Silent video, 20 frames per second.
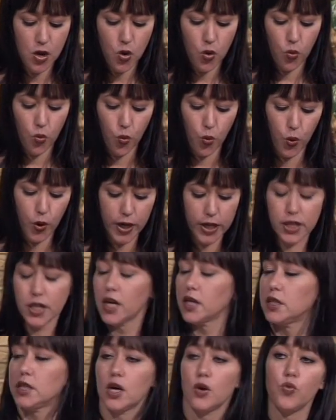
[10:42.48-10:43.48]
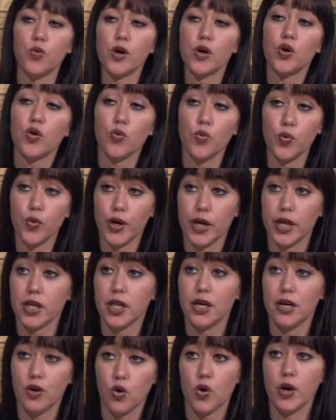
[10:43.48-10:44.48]
we thought that we were
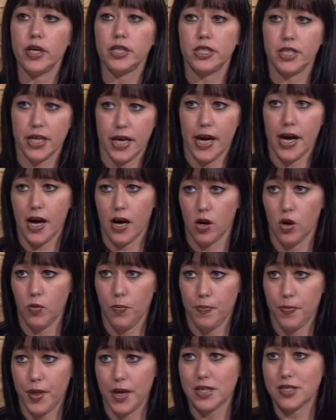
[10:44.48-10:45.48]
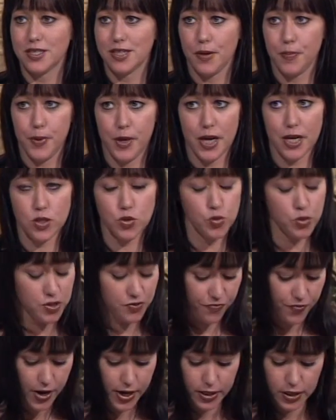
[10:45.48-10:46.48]
really going to get help, that CPS was
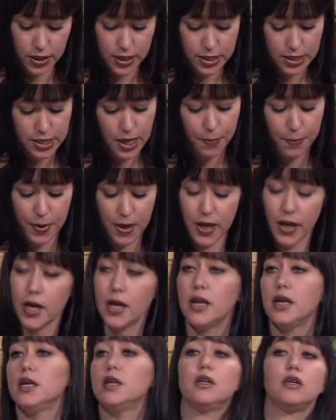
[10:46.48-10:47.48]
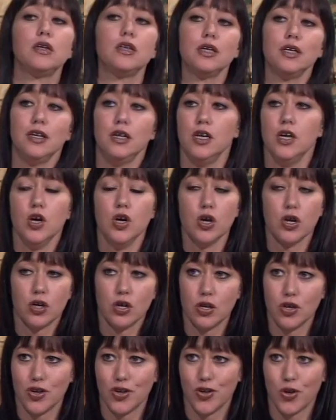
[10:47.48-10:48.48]
finally stepping in and
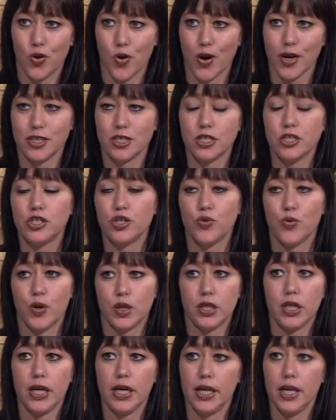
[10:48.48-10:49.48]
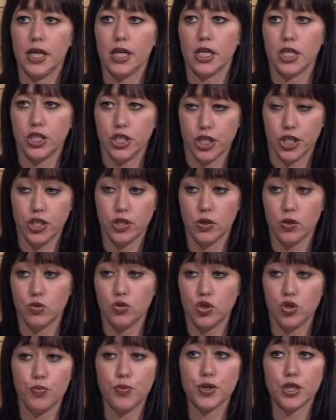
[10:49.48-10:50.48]
going to do what they needed to do
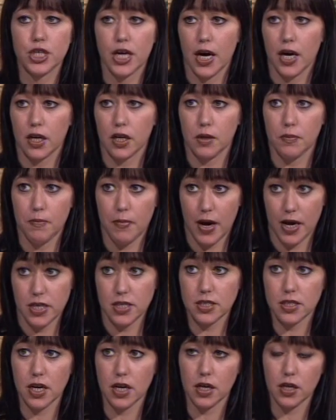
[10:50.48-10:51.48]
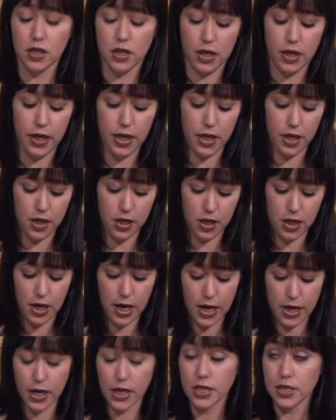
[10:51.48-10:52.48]
to protect my son
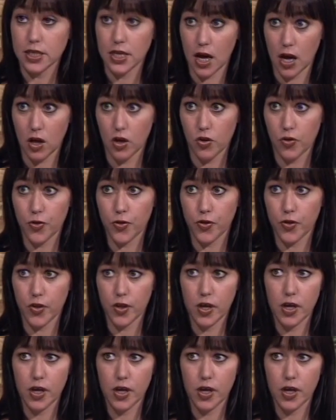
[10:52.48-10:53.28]
and his health.